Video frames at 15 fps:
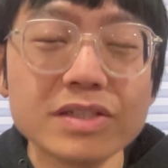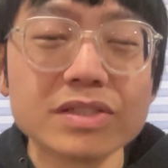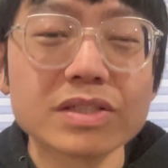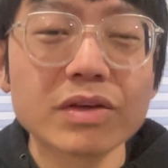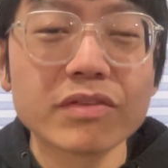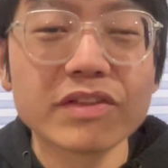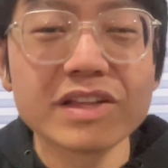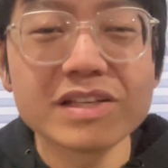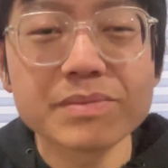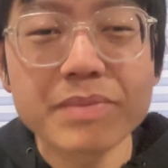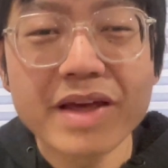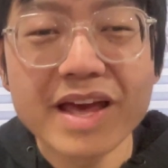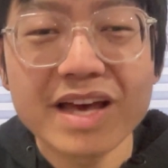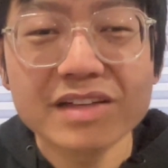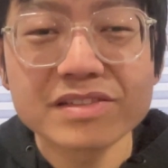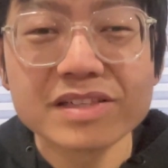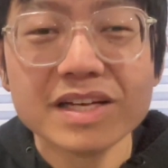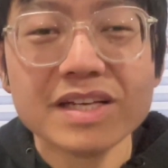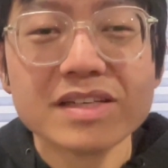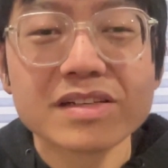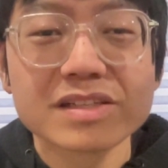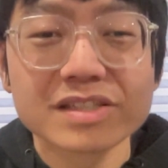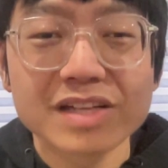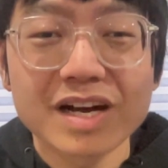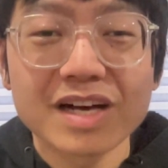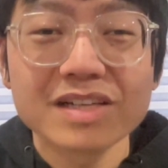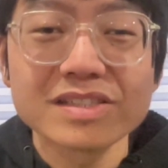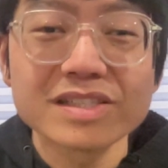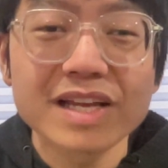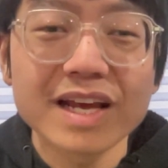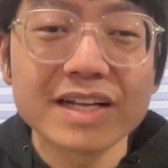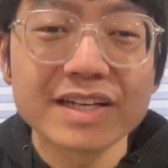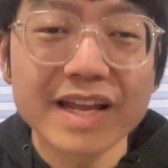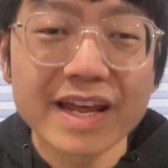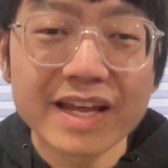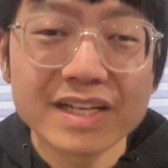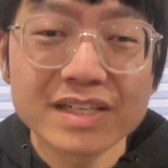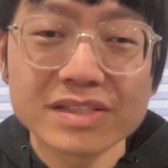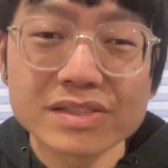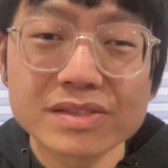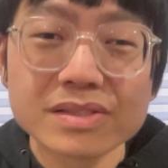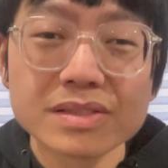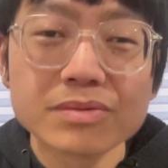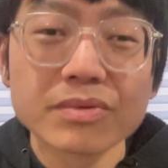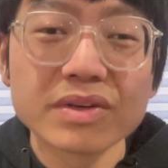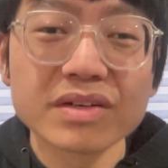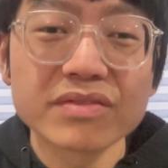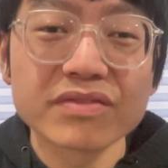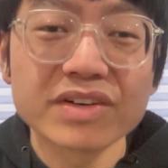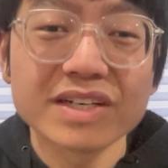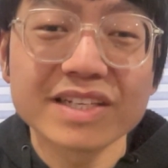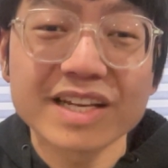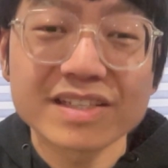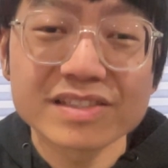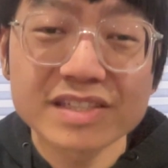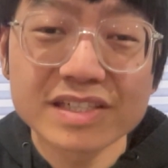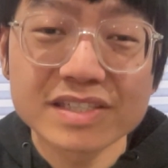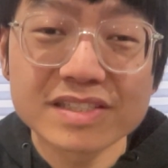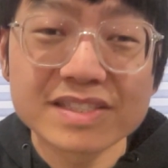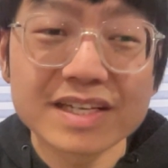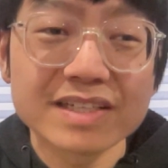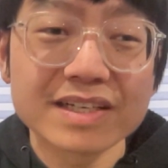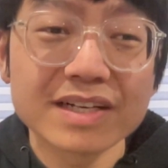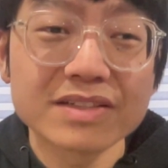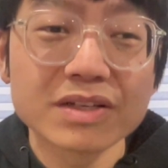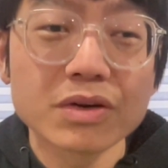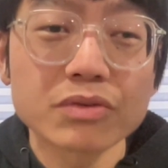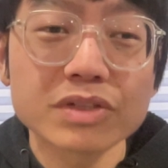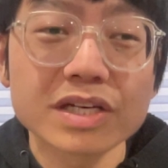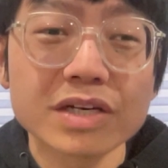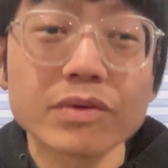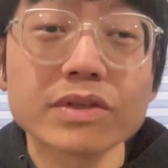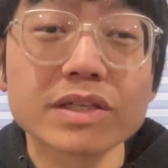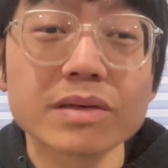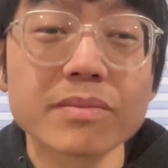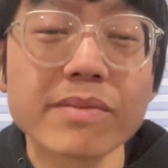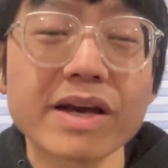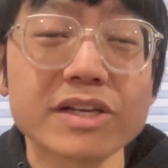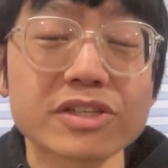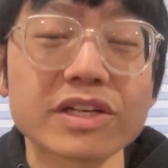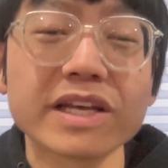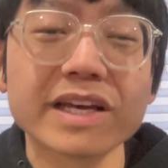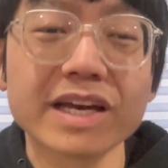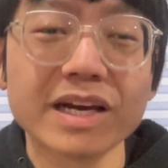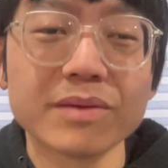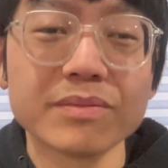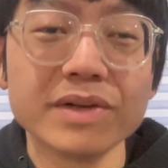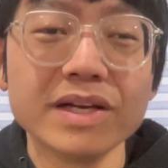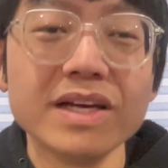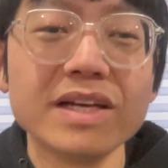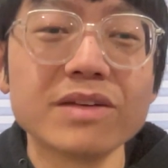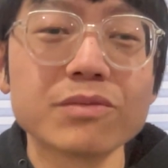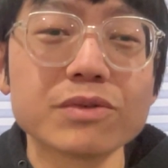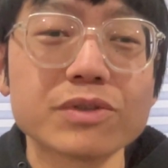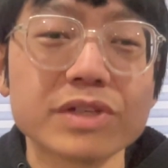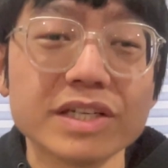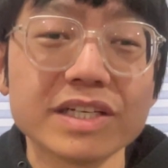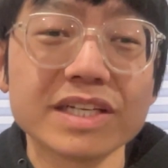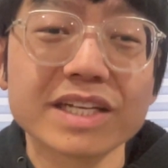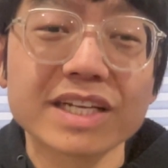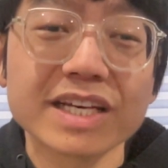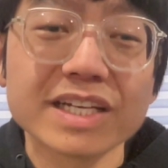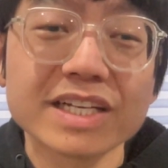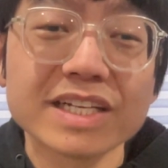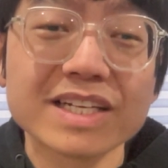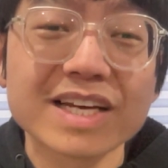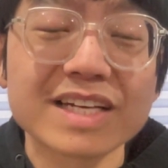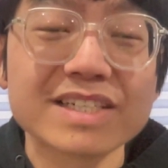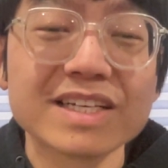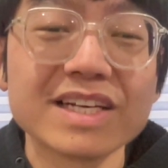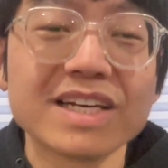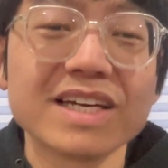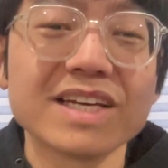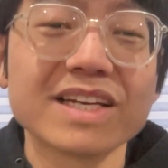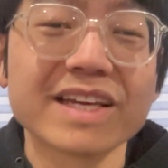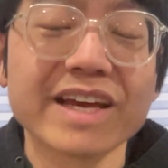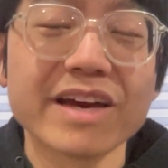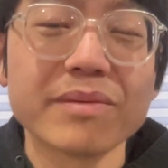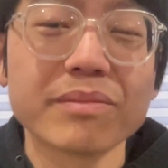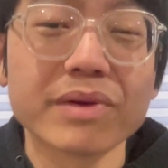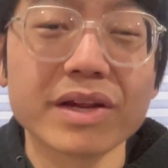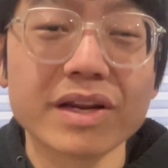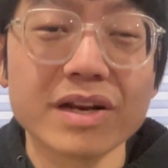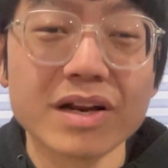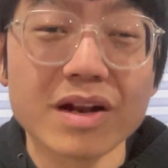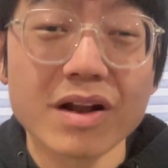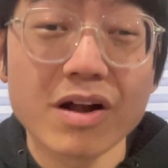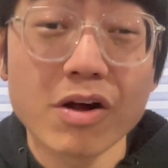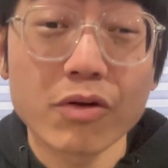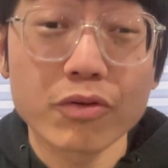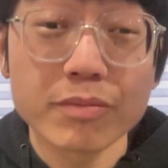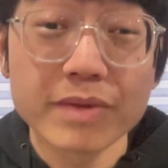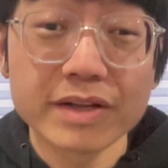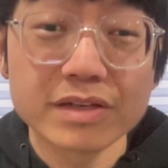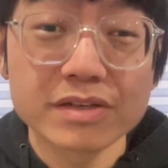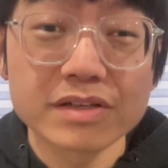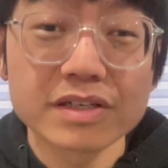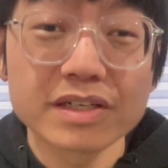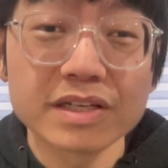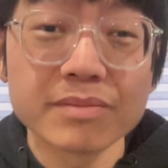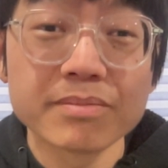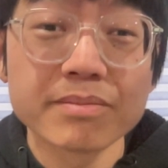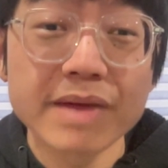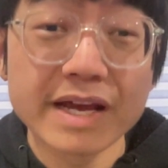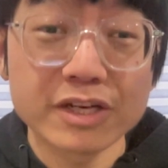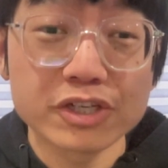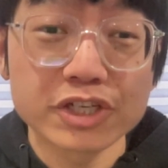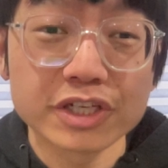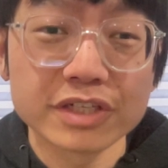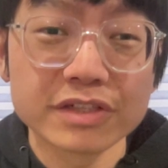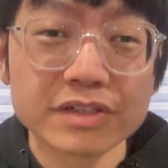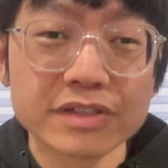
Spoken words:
So this path starts and ends with the vertices that are not currently matched in M, which indicating that it can be augmented in matching.